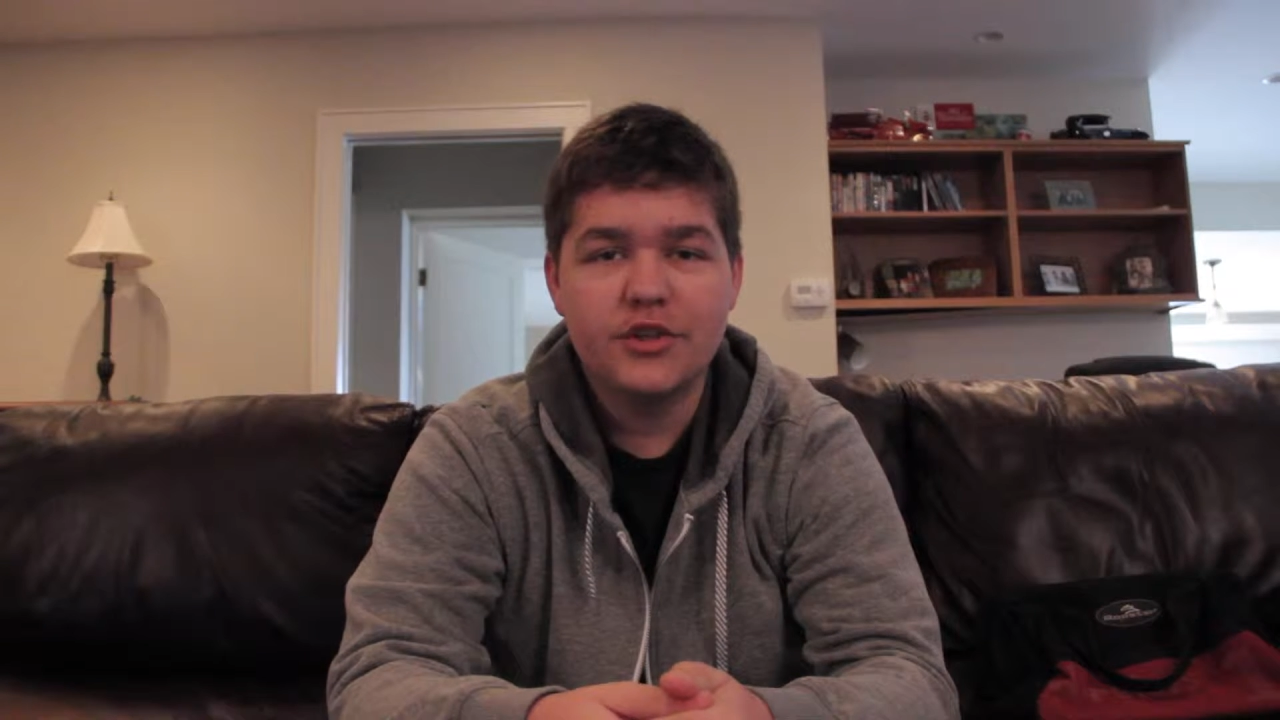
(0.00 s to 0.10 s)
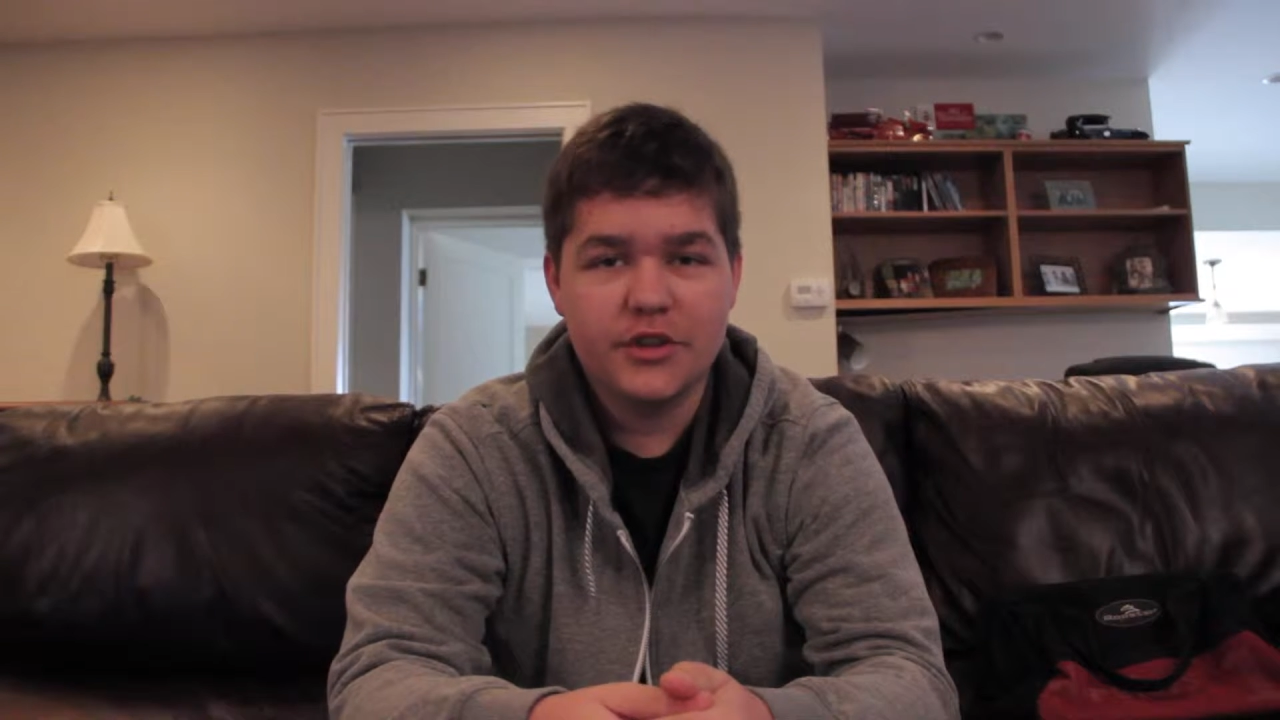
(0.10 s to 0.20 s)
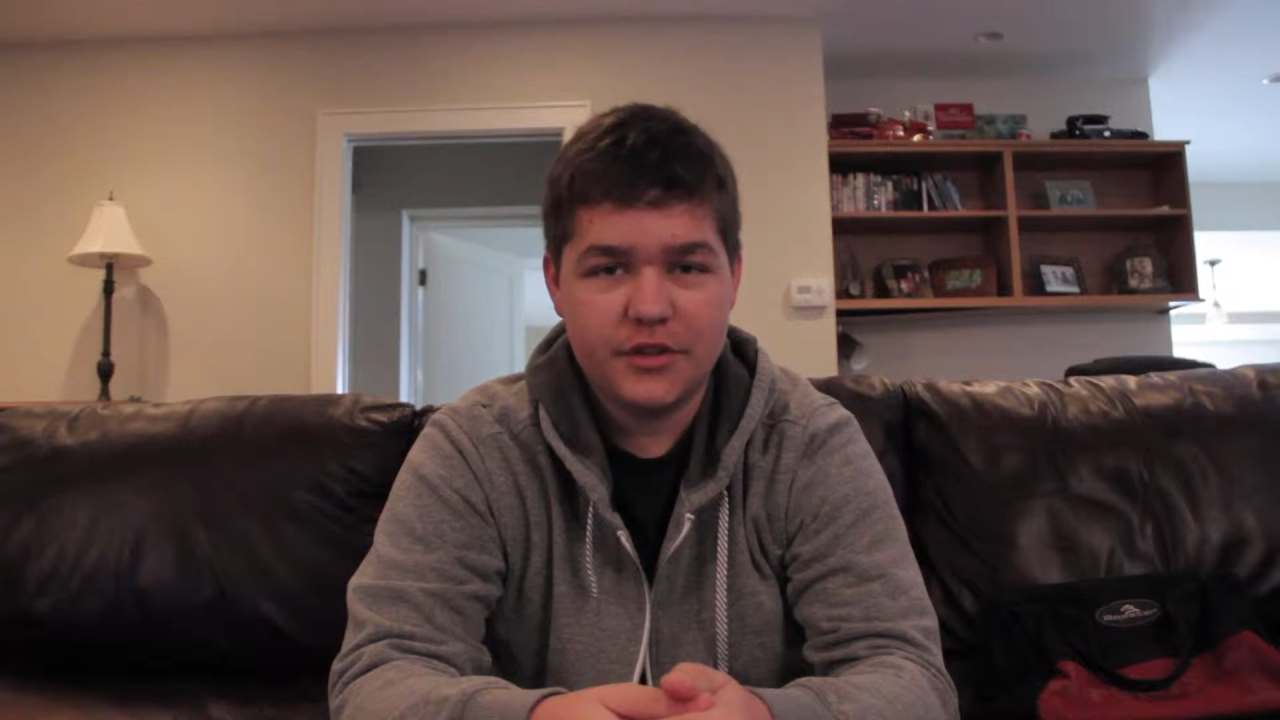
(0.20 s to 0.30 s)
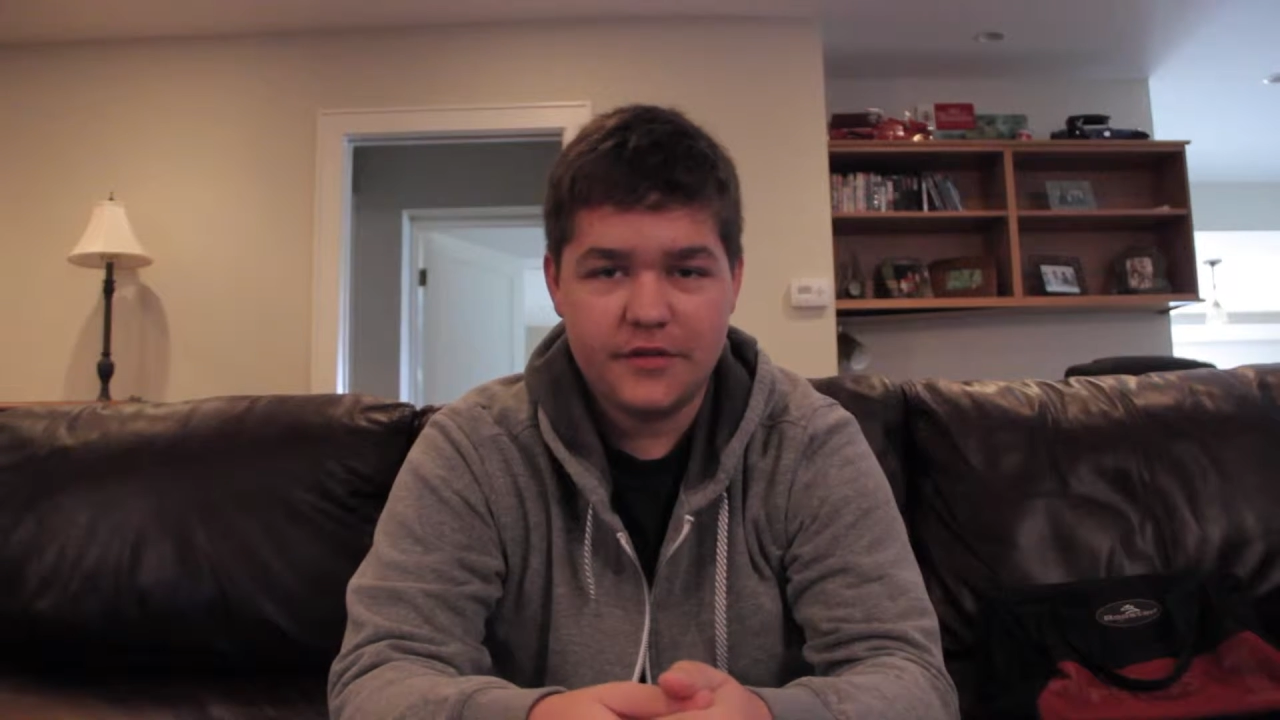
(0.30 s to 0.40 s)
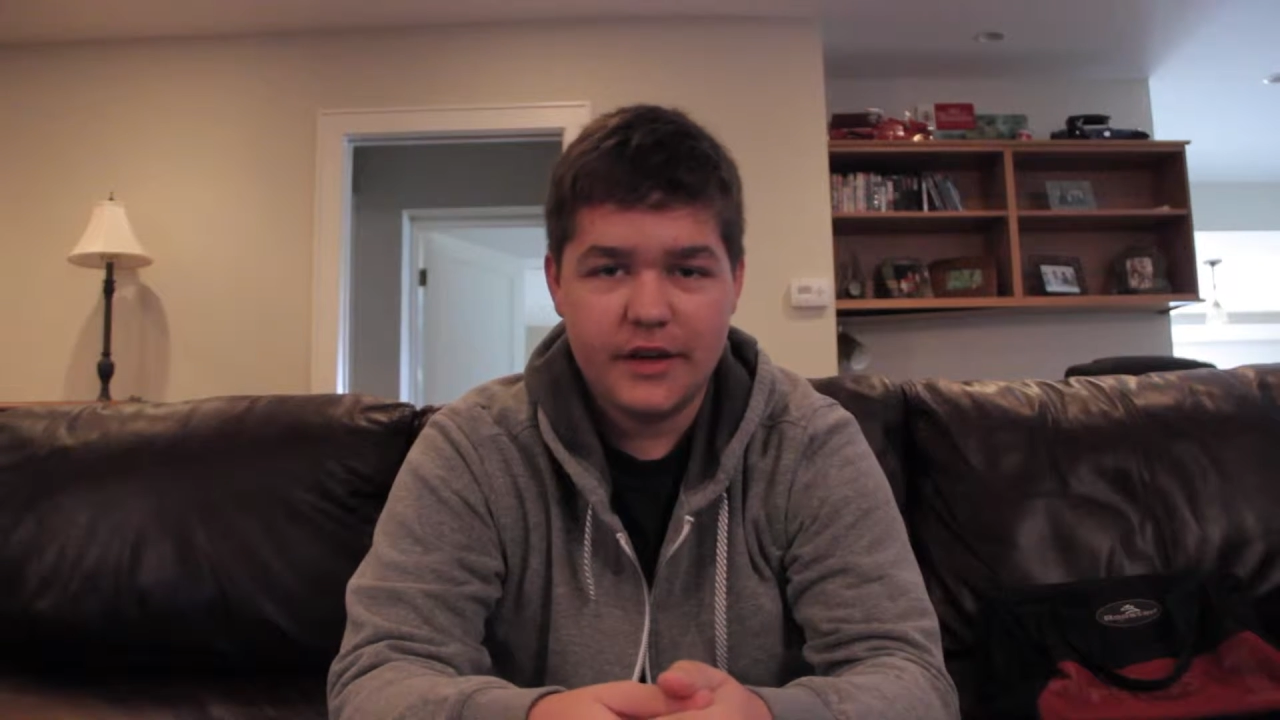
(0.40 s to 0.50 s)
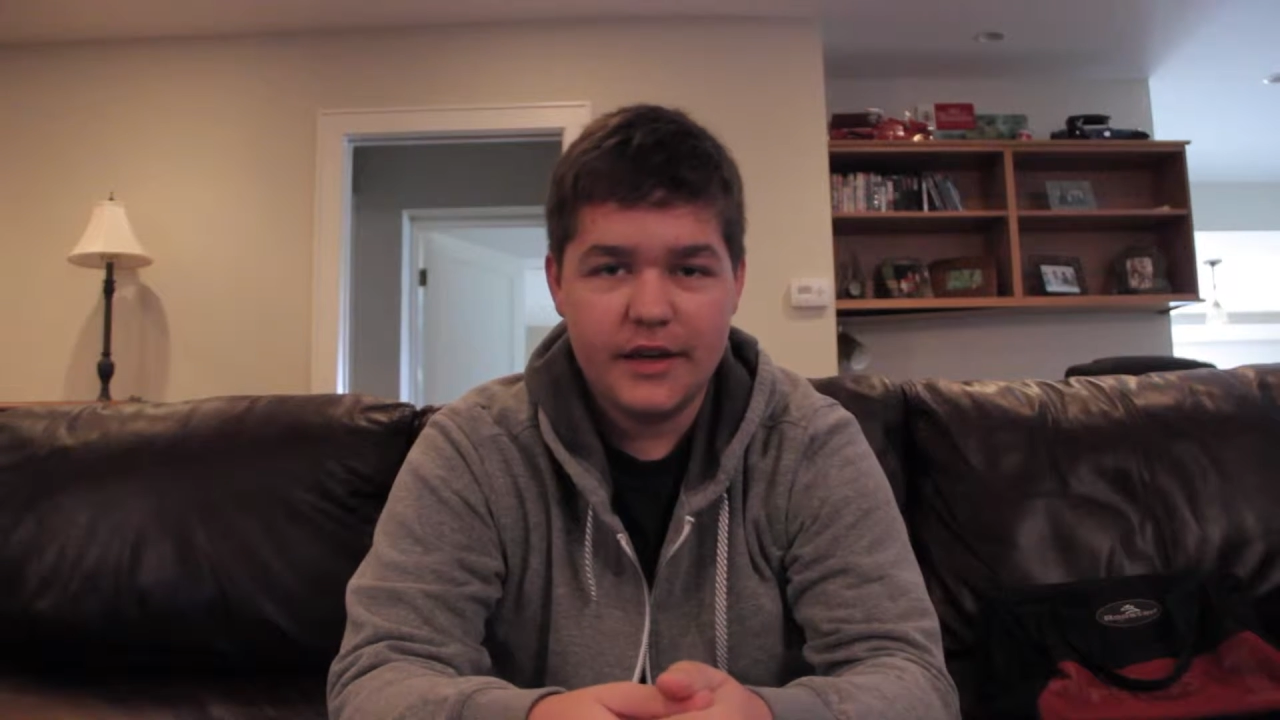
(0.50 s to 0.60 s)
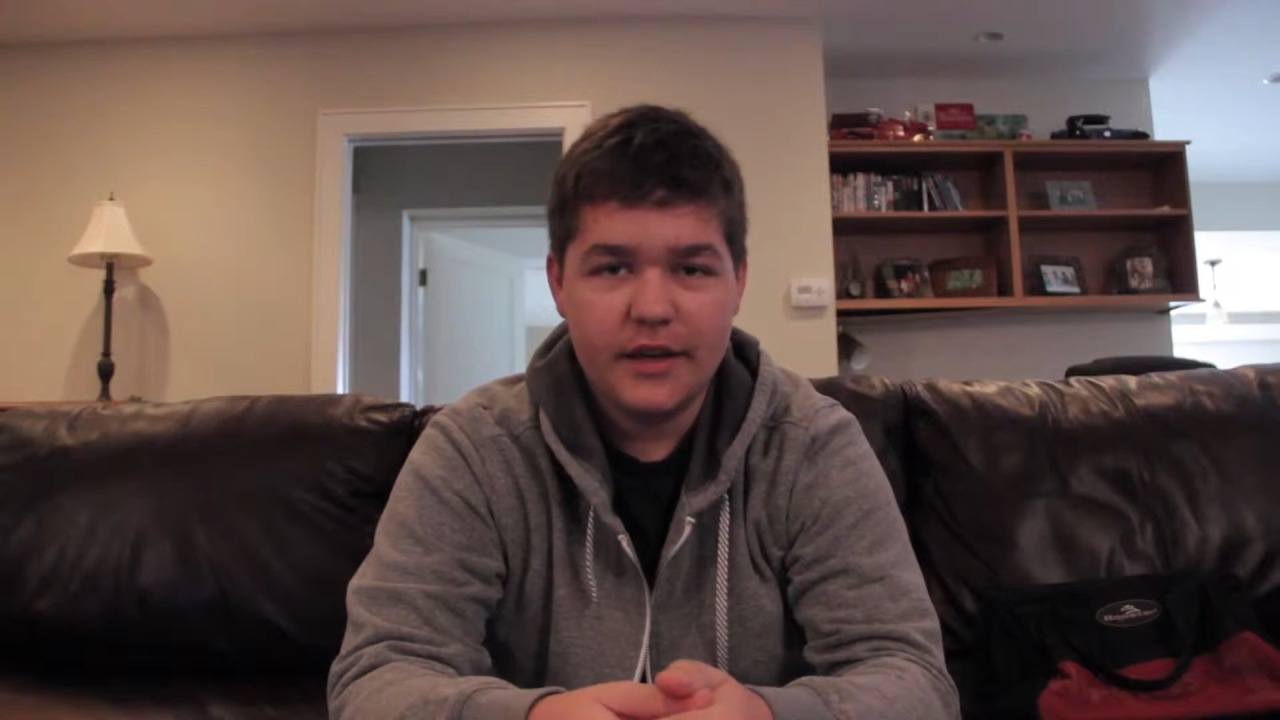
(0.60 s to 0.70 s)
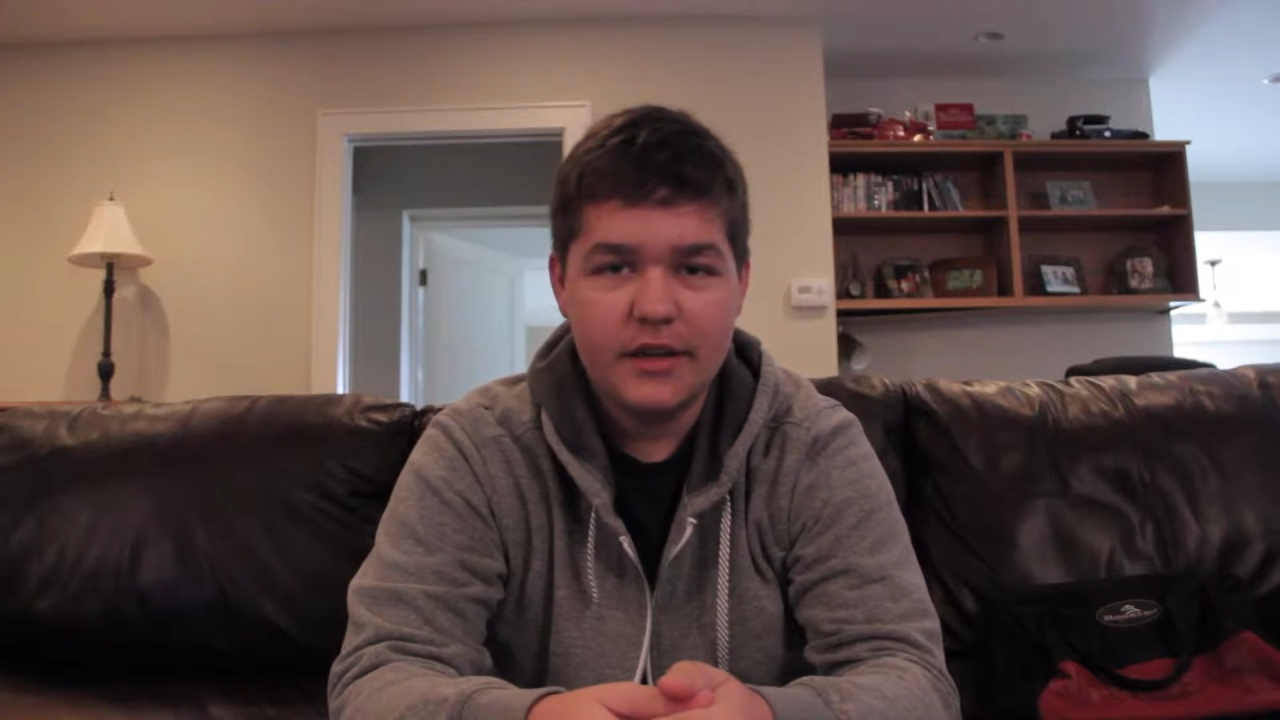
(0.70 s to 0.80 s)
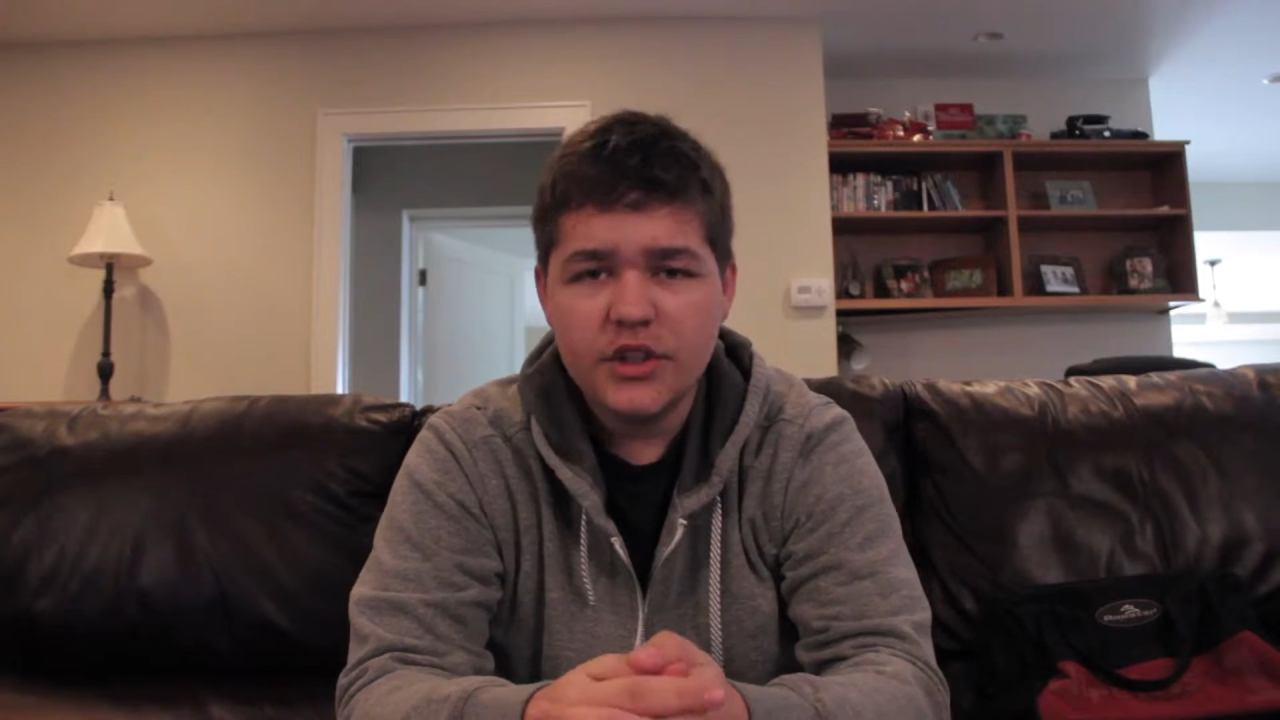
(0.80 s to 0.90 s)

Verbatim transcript: Justified.